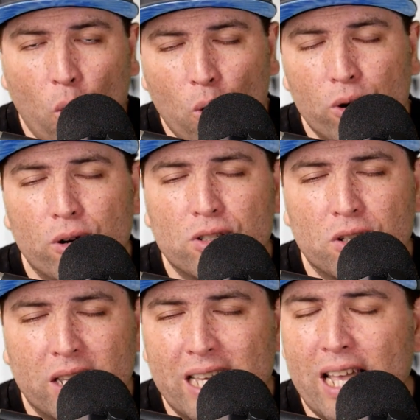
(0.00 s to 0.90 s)
in
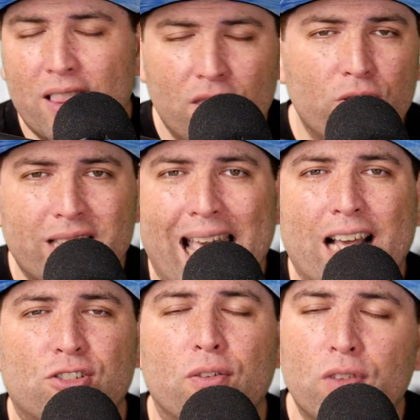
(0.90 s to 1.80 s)
order to get those